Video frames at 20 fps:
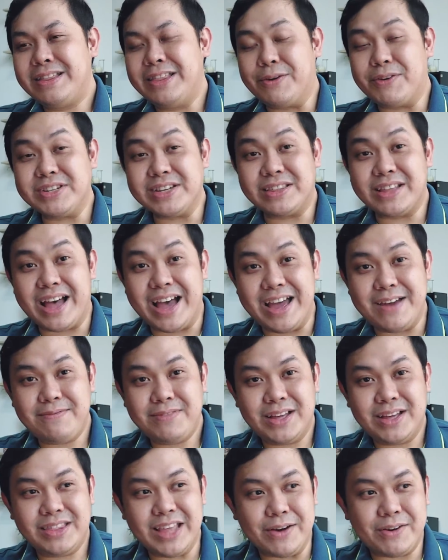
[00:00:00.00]
there was a
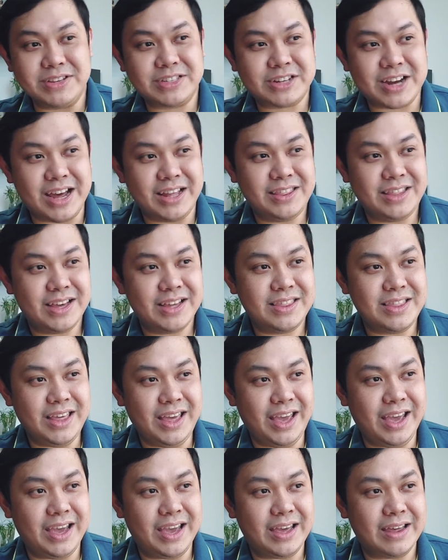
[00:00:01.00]
time that I was stranded
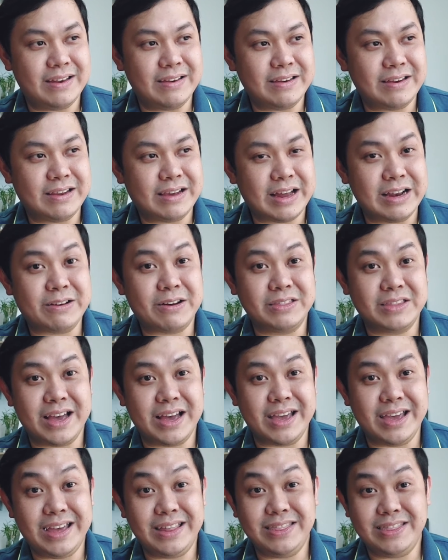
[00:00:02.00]
in
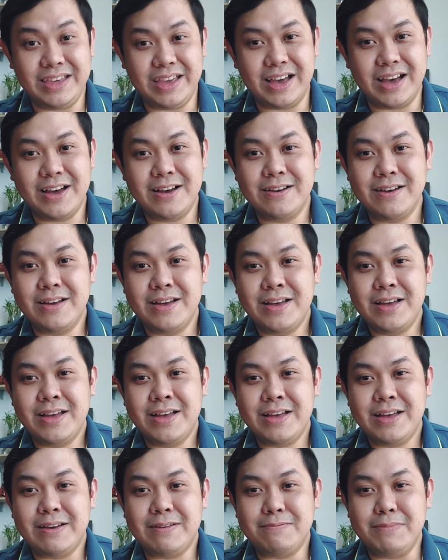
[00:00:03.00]
Calcutta, India,
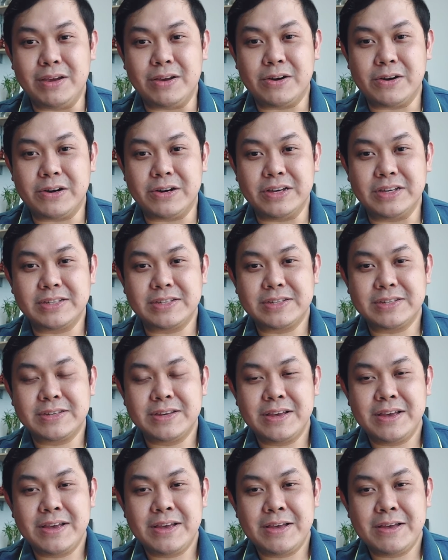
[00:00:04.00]

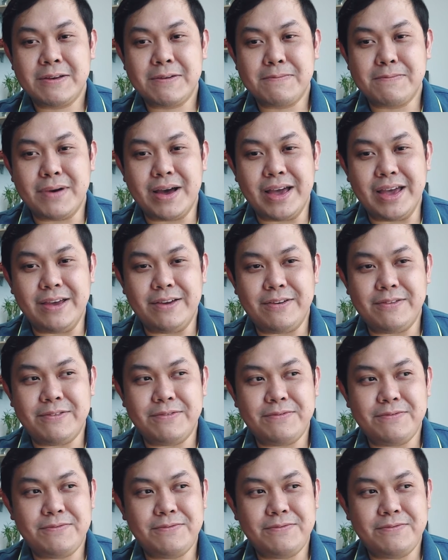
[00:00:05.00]
because my